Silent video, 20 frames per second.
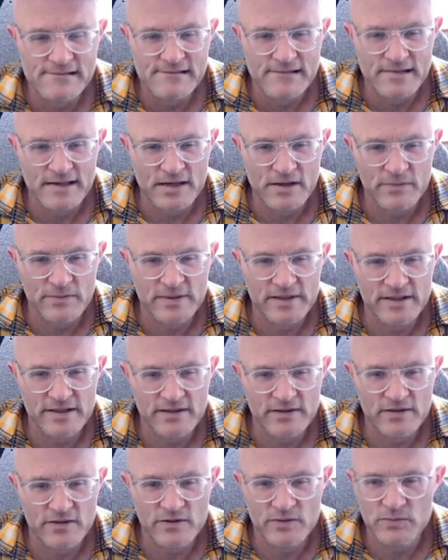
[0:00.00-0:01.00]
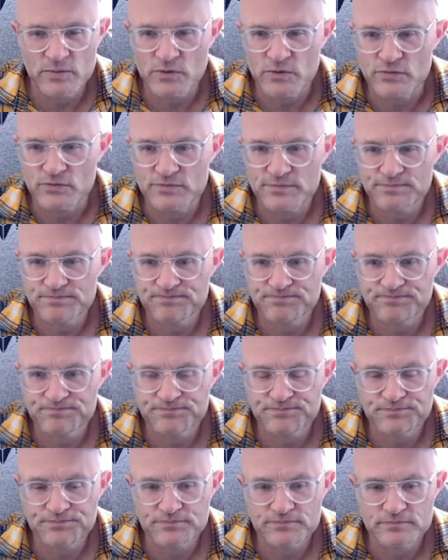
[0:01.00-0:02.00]
Now we need a good move.
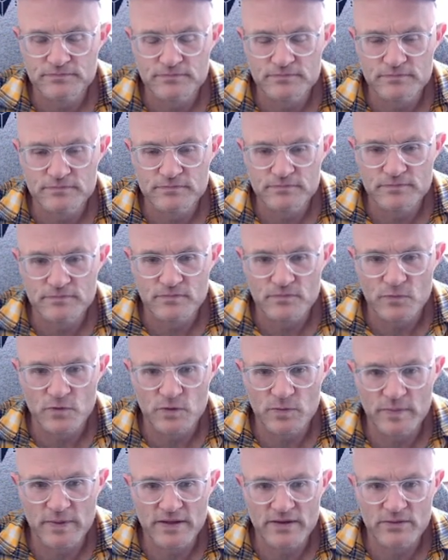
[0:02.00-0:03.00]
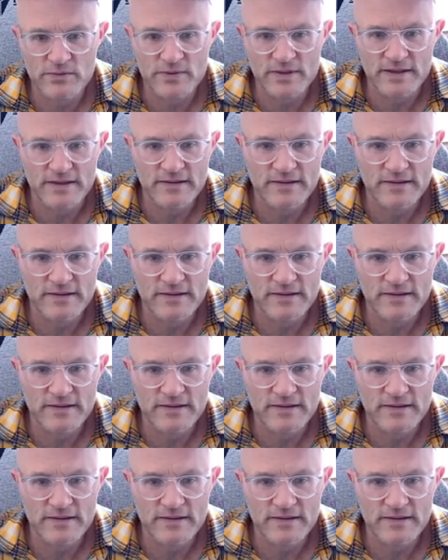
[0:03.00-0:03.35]
Rook b3.